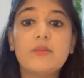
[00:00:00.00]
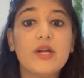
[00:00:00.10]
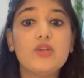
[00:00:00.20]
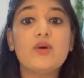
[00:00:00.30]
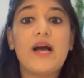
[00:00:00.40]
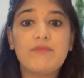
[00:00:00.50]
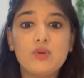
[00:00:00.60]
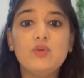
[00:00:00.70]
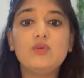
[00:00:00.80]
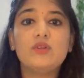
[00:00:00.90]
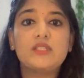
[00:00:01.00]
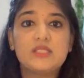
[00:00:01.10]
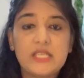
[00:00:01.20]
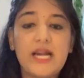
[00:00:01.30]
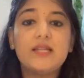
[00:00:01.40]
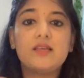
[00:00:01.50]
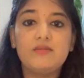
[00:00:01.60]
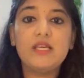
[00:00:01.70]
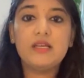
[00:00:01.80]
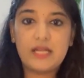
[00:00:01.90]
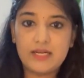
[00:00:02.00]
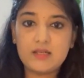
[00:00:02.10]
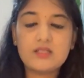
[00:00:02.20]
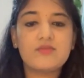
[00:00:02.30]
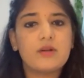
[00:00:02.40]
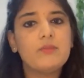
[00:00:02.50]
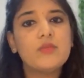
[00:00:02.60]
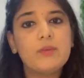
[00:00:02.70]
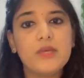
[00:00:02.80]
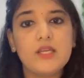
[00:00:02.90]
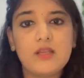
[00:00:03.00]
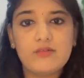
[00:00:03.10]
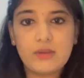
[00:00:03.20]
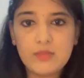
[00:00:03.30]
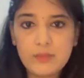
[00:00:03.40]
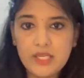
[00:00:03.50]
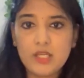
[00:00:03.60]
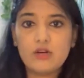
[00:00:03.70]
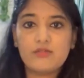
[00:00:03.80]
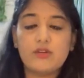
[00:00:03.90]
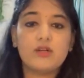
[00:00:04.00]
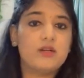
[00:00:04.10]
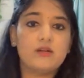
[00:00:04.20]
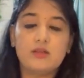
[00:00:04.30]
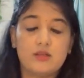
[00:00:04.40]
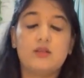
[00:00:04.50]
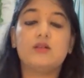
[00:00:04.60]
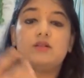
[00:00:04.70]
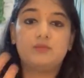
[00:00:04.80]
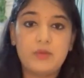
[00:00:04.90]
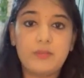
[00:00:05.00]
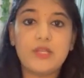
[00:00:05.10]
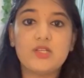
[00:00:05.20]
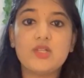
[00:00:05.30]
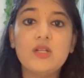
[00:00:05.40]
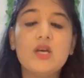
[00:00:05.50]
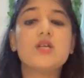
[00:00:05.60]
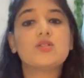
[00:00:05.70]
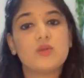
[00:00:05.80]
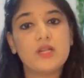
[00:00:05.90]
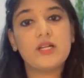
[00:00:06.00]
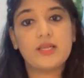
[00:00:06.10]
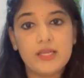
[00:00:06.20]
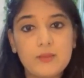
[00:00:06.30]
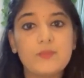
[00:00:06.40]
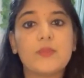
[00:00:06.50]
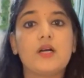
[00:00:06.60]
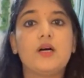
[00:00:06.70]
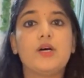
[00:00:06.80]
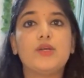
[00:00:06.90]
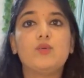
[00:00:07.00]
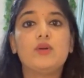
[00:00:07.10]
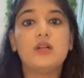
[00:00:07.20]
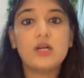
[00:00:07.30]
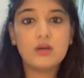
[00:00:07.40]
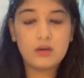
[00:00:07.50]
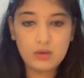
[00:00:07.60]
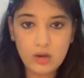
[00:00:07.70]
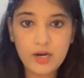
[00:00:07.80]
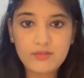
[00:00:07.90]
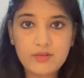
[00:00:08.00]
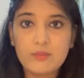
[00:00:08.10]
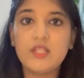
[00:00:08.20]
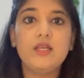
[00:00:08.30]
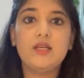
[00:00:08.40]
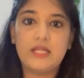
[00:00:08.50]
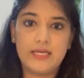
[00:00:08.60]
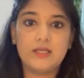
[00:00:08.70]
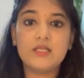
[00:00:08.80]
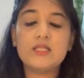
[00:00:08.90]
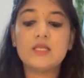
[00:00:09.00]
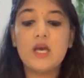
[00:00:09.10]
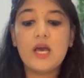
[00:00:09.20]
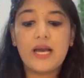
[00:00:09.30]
But you have to start giving grand tests from the beginning of your preparation, so that again you would learn a lot from the grand test.